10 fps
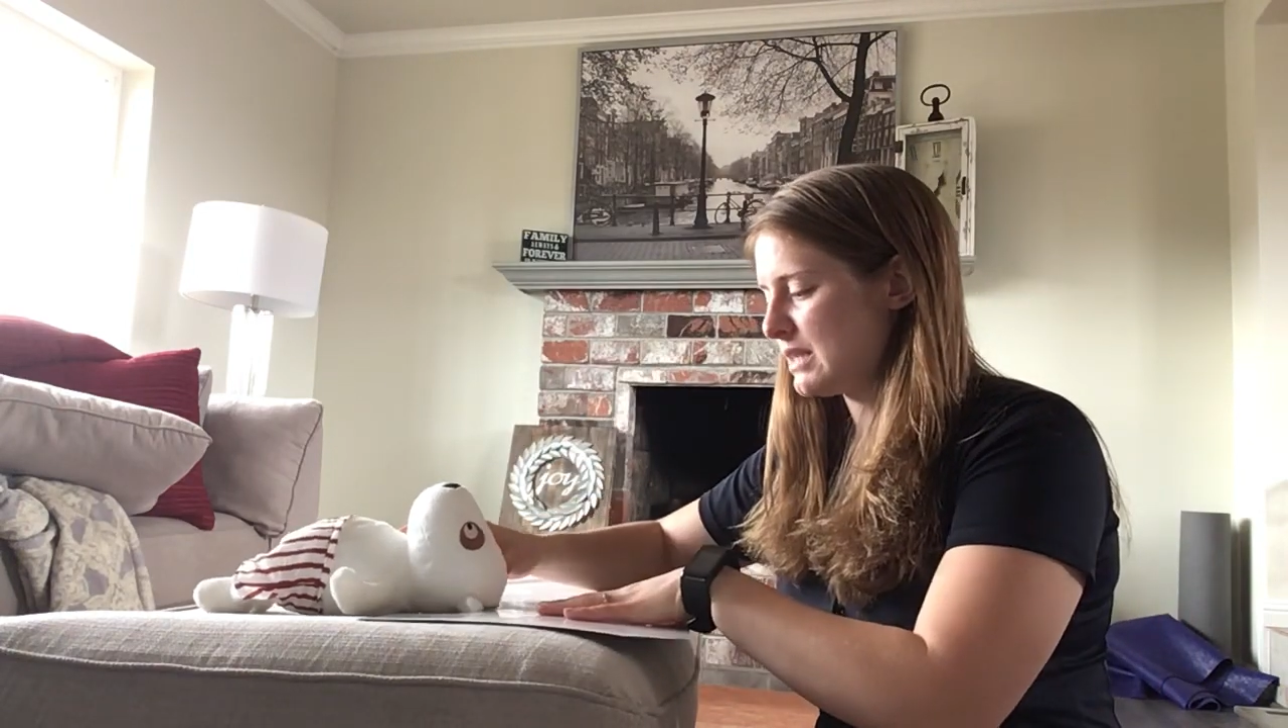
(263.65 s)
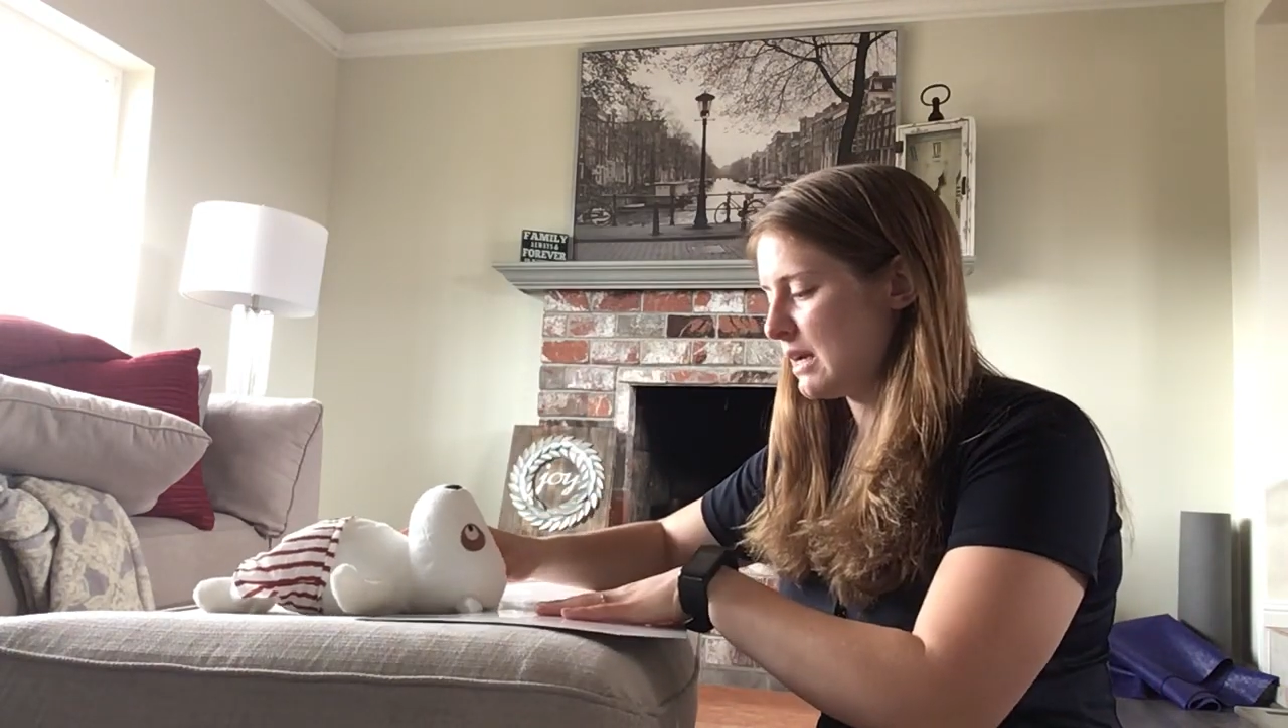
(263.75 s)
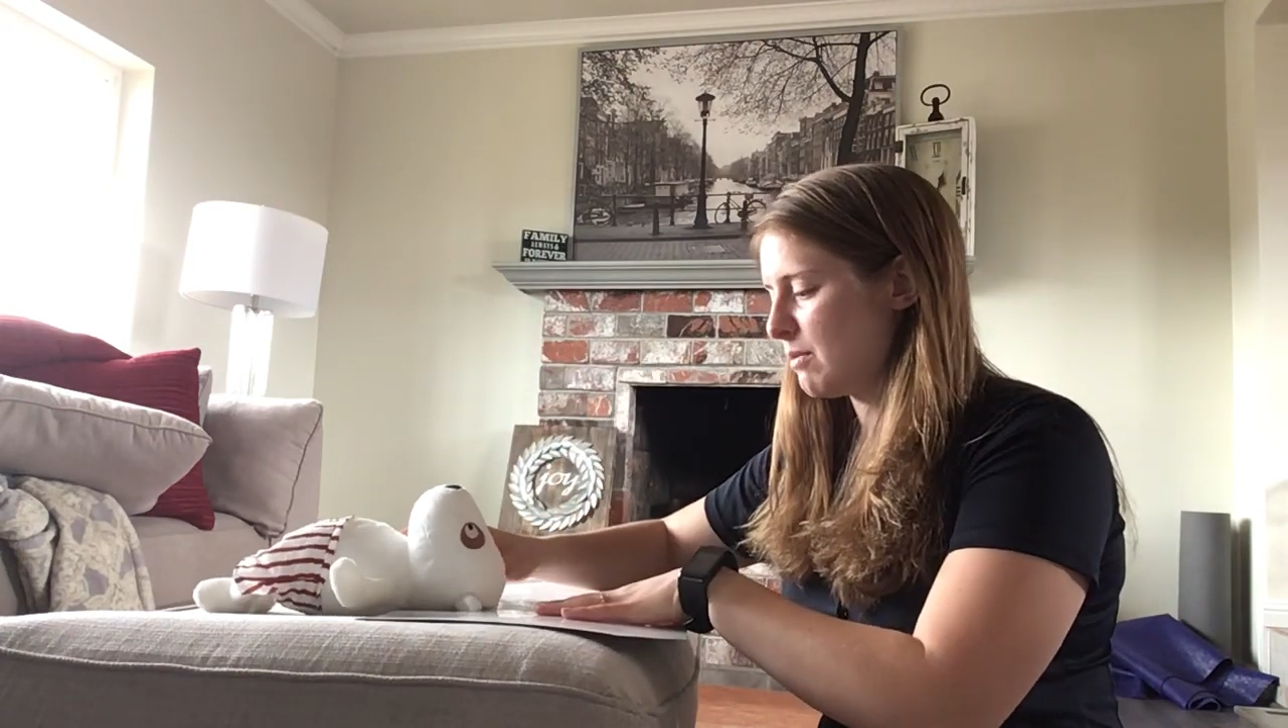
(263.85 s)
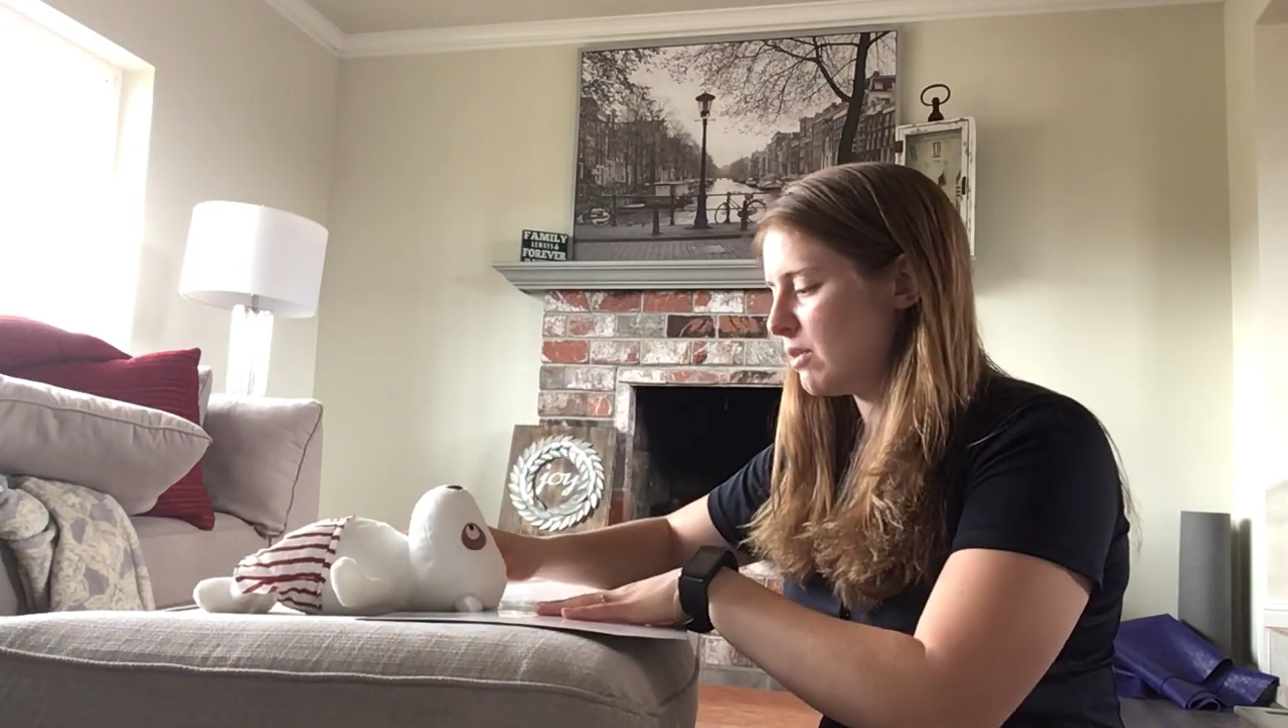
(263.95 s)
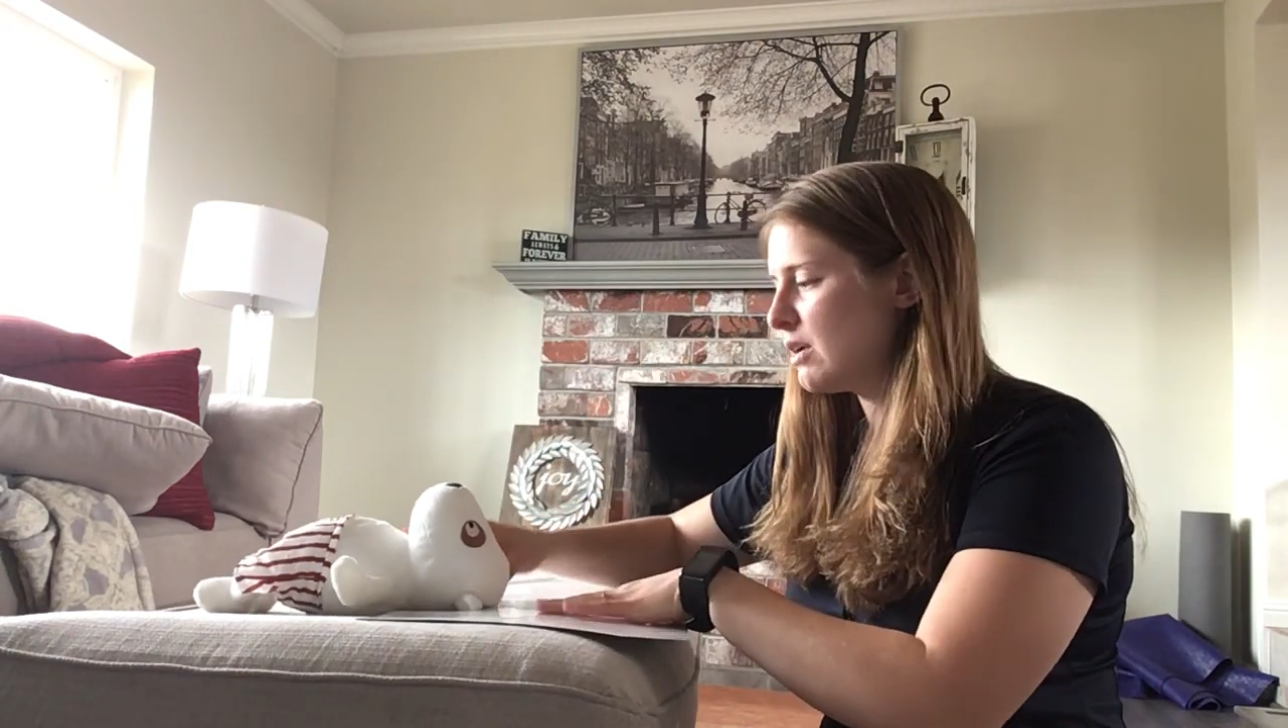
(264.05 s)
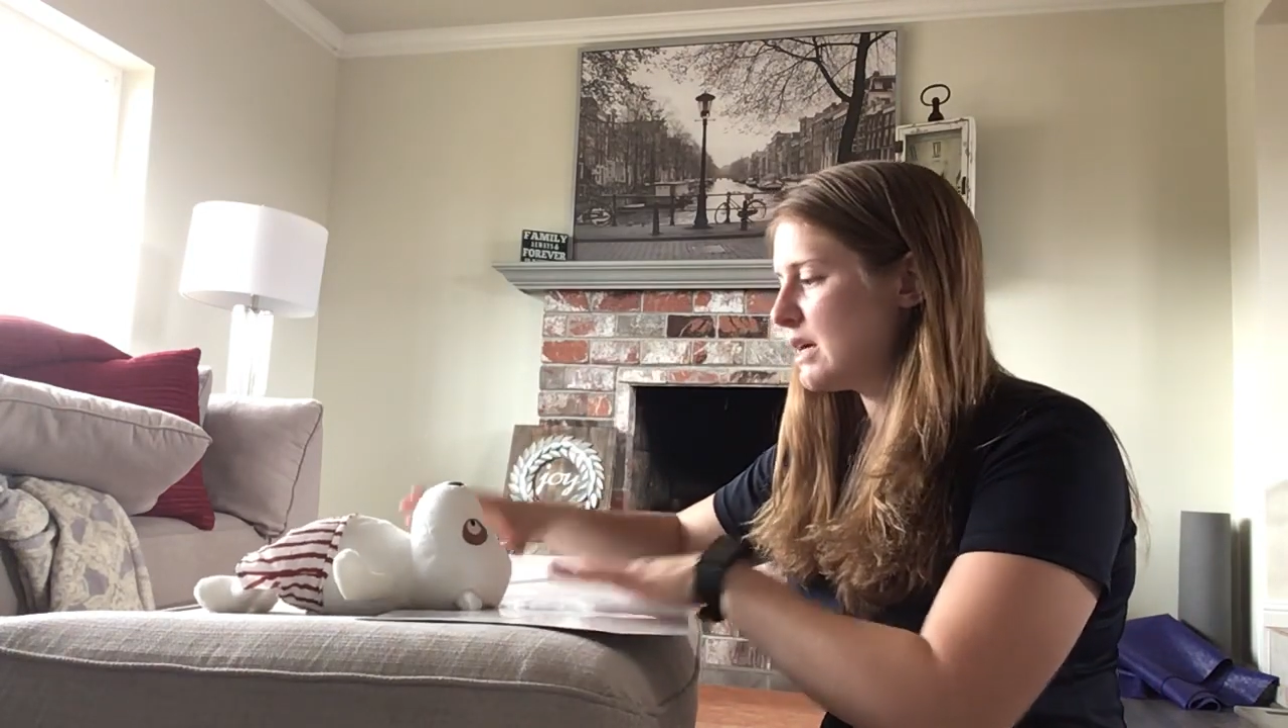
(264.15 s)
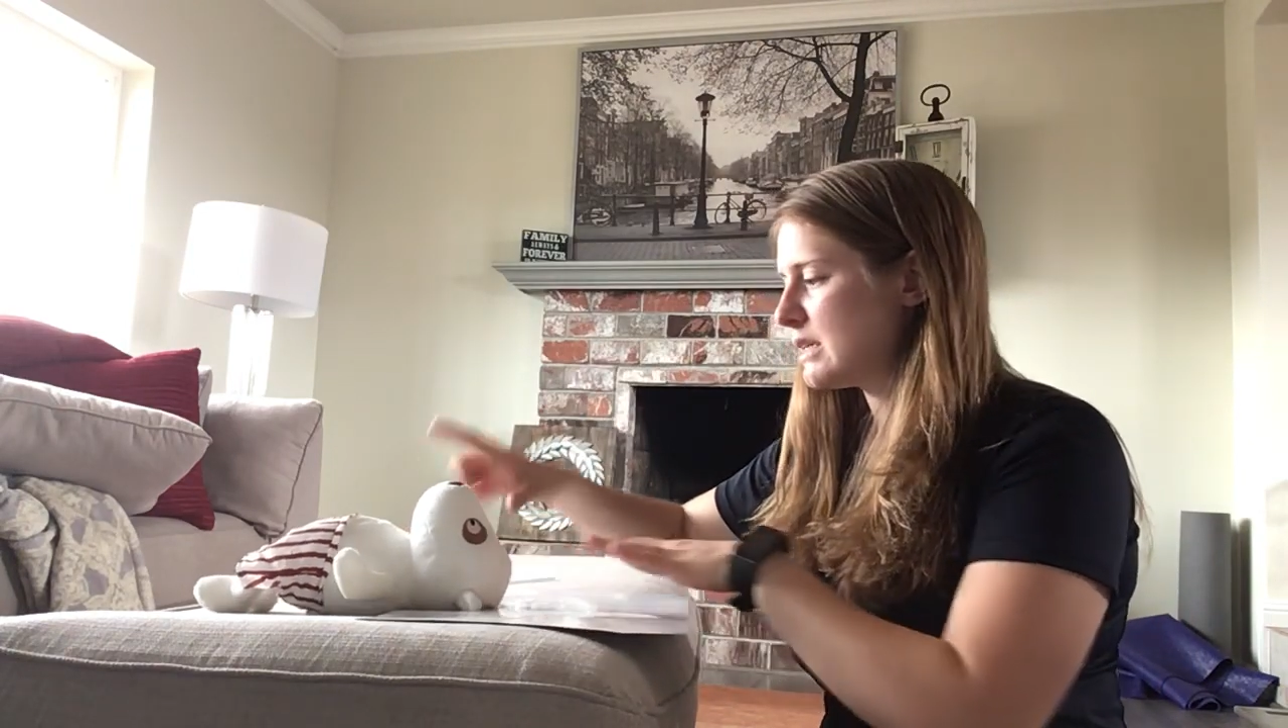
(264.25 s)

table,